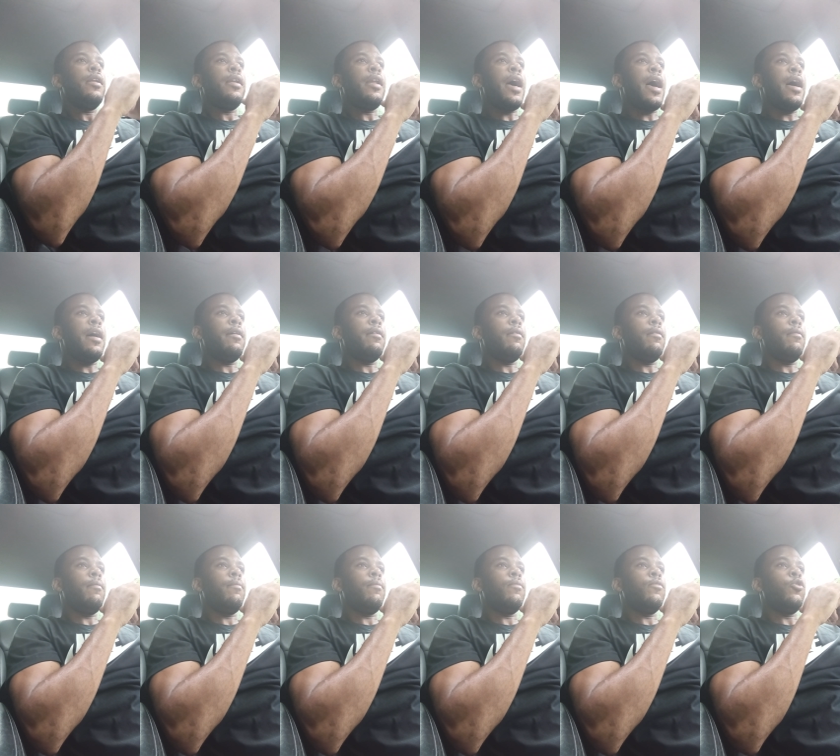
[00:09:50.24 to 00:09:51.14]
that
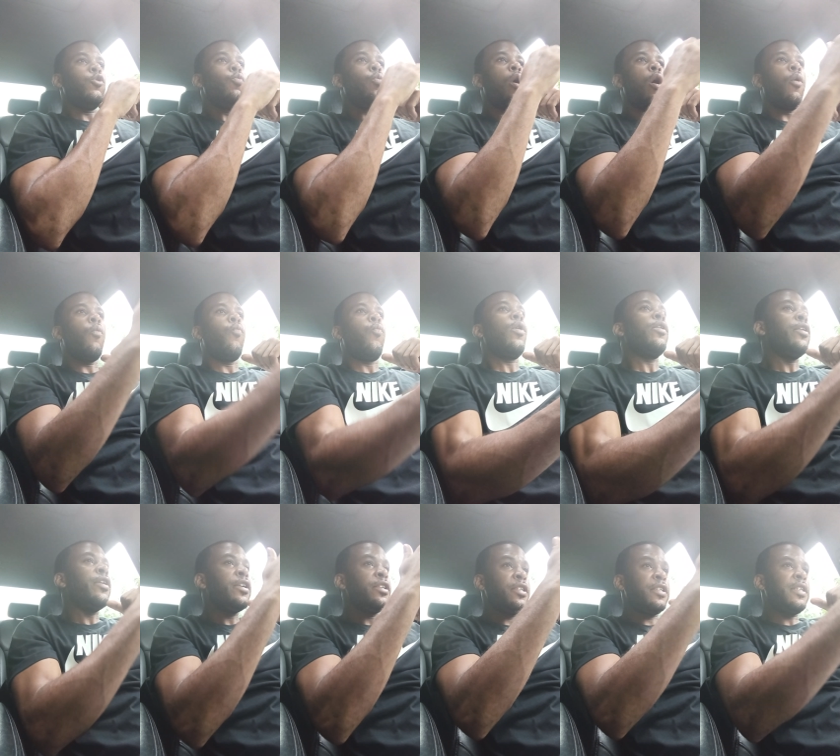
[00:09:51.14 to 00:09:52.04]
you are
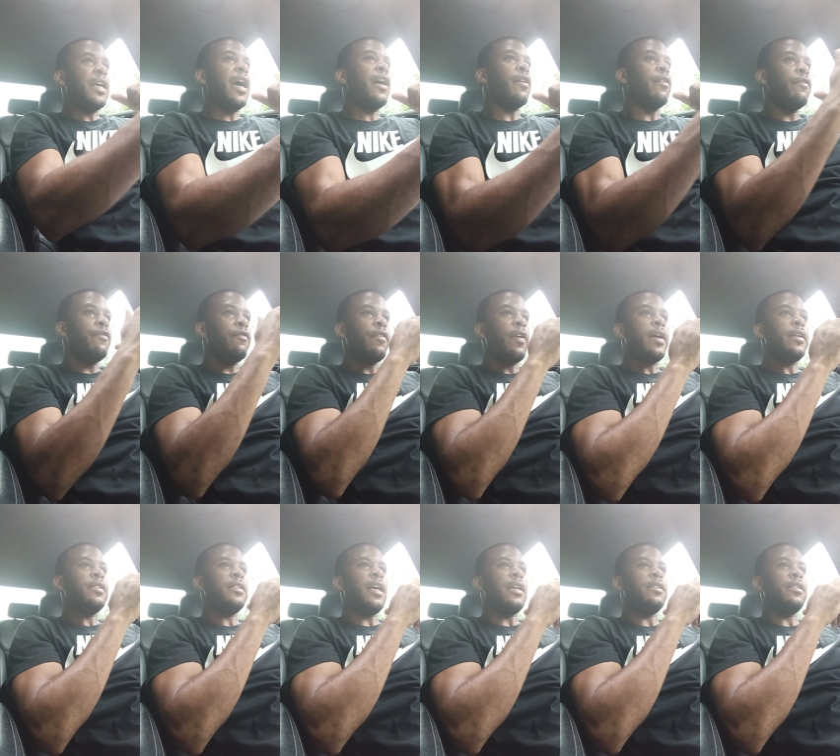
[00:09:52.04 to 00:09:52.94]
willing to
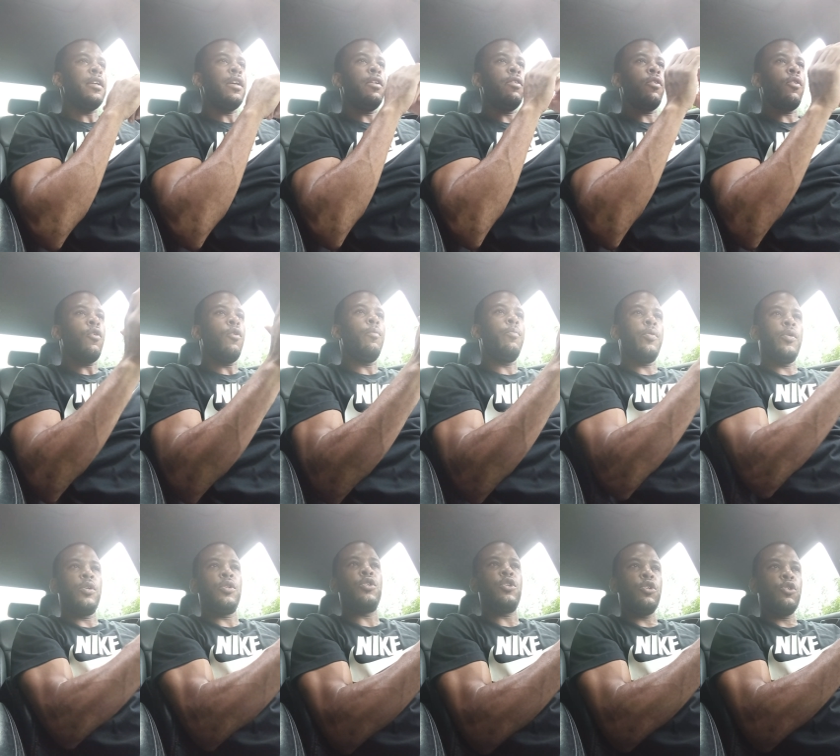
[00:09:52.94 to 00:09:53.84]
sacrifice, that's either going to
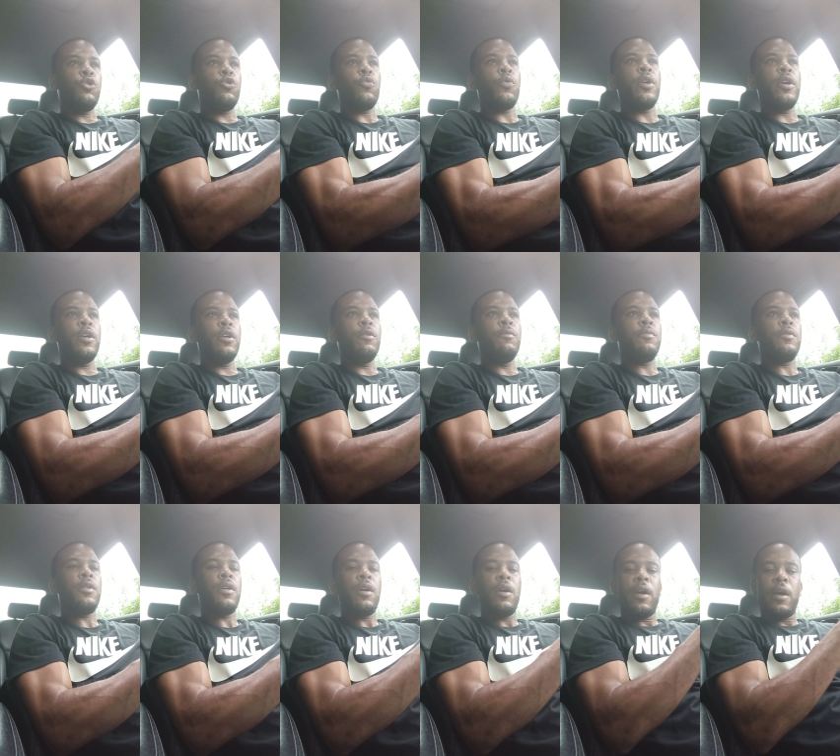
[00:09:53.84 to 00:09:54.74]
put your
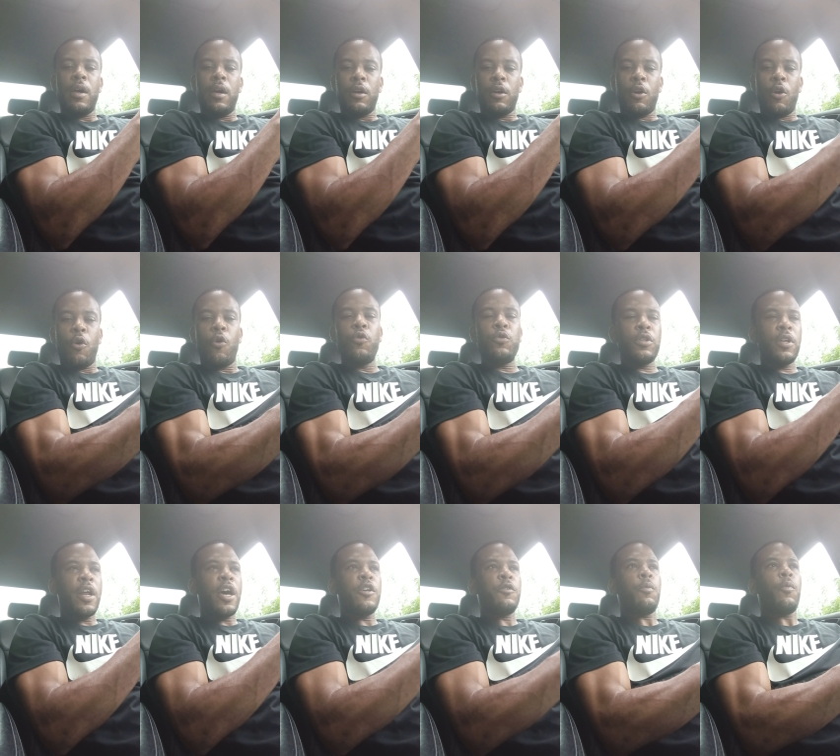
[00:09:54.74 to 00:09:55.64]
dreams, goals,
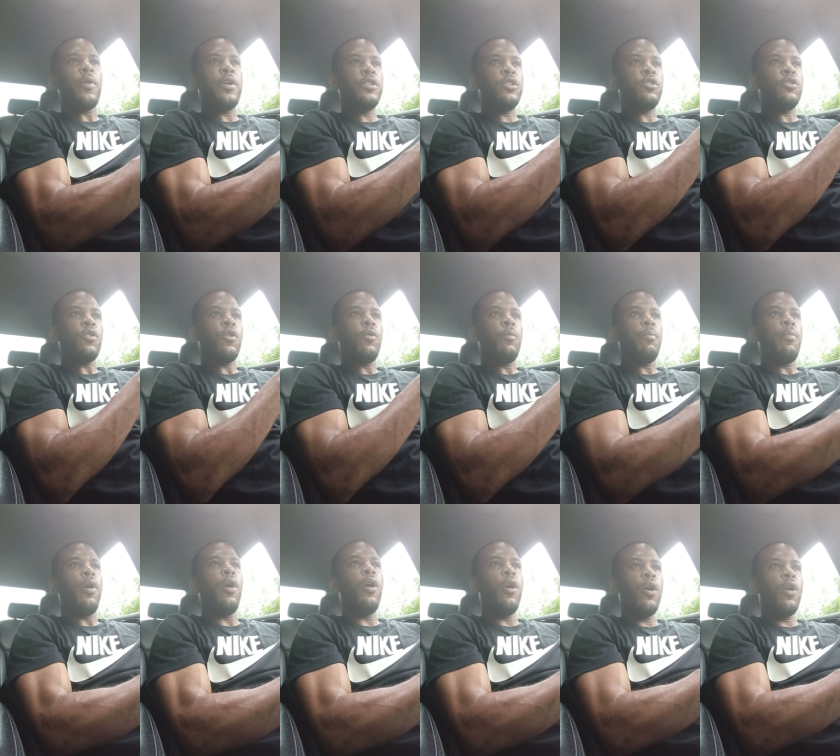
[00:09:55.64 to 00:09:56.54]
and aspirations on
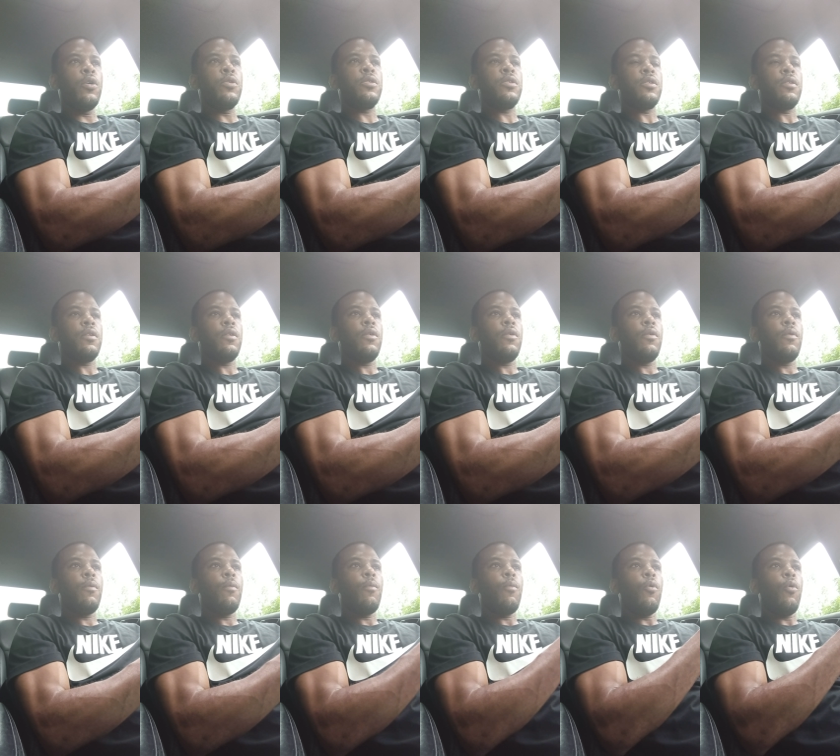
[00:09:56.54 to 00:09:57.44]
pause?
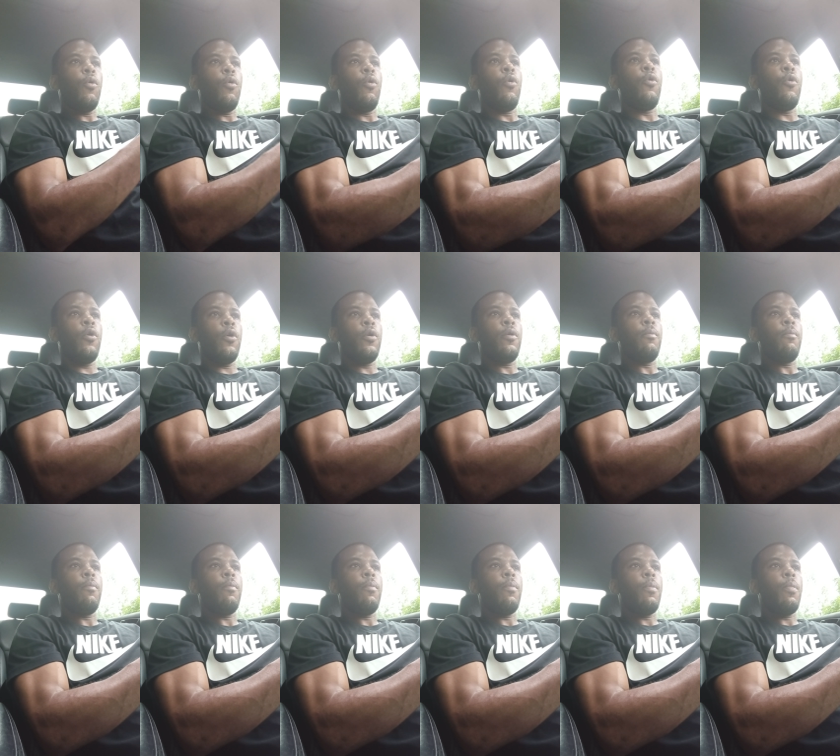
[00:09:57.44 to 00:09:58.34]
Or
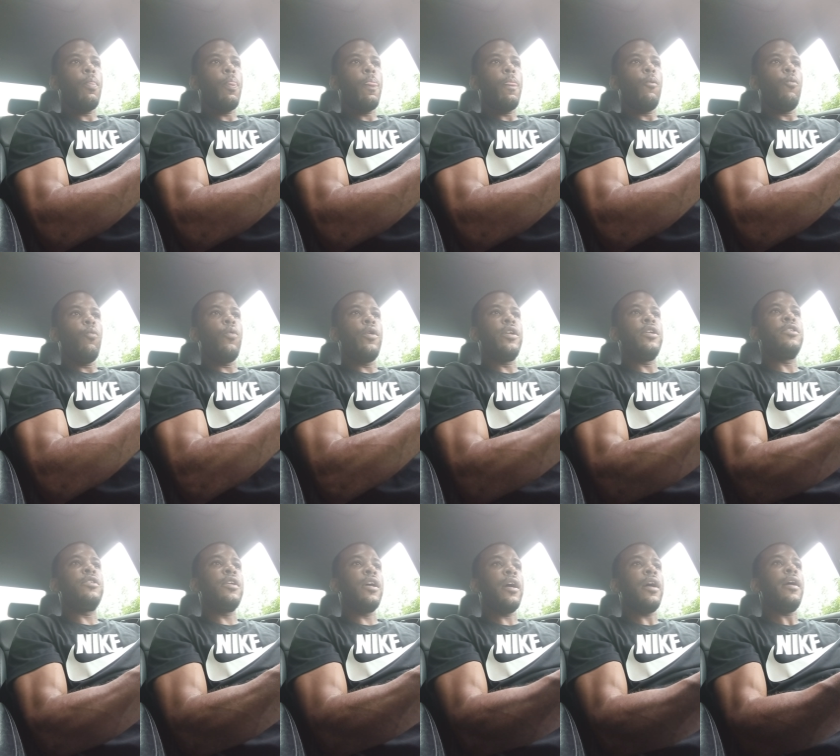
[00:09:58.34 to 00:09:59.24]
what
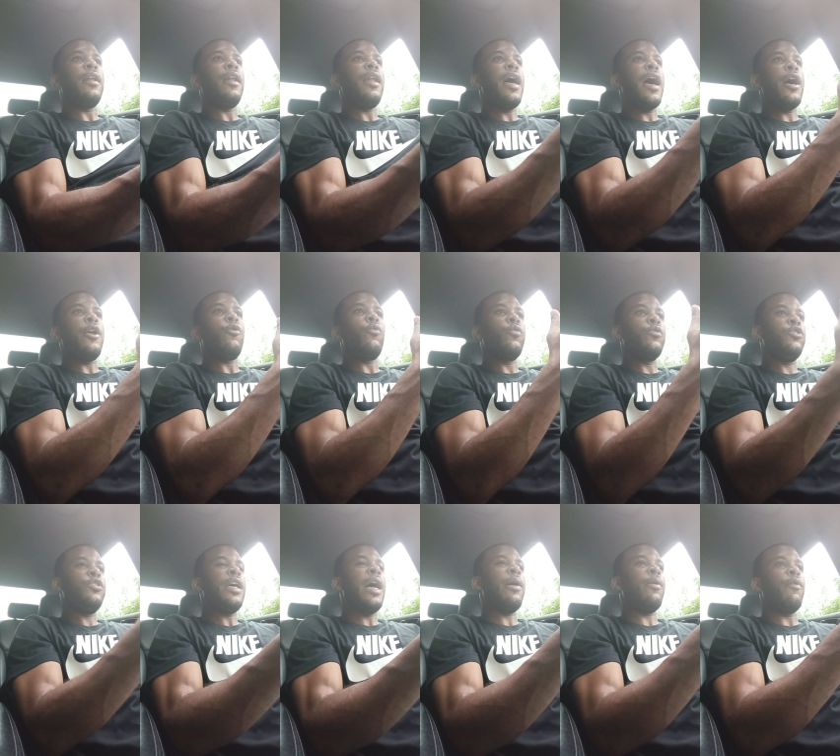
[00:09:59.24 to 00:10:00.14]
is the collateral
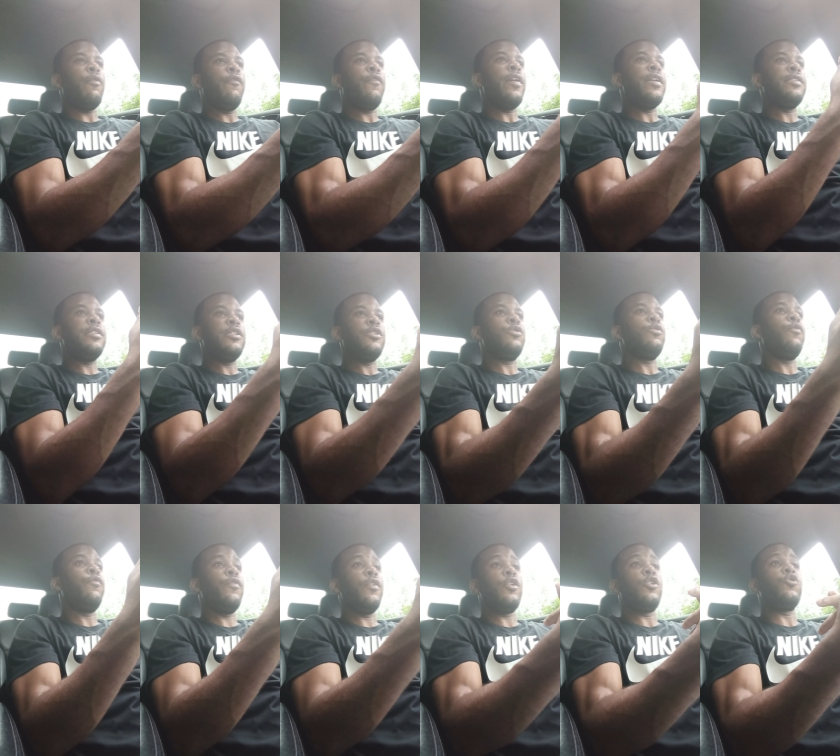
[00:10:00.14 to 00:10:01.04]
sacrifice that you
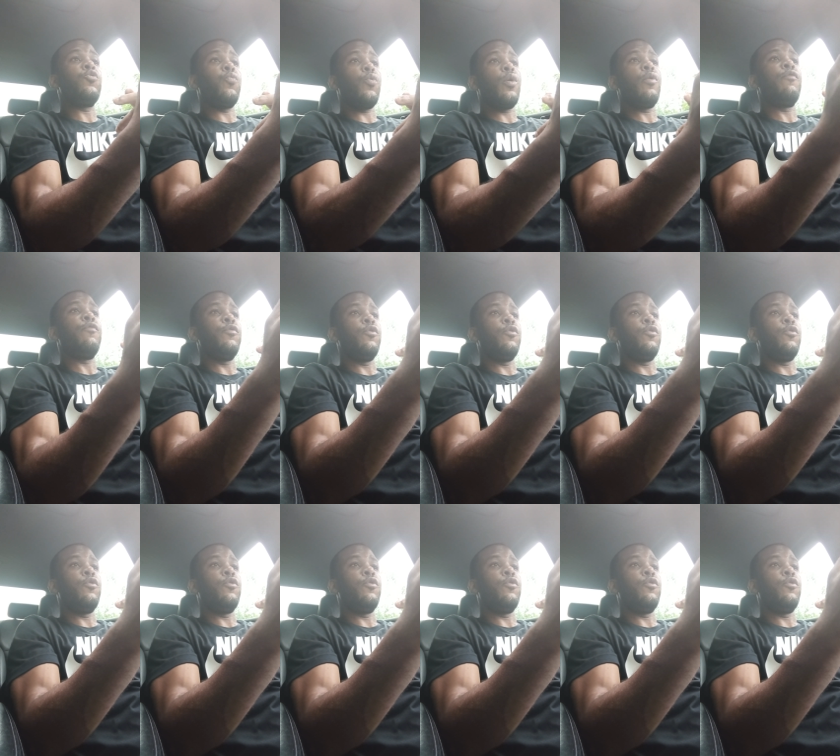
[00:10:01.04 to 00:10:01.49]
feel is worth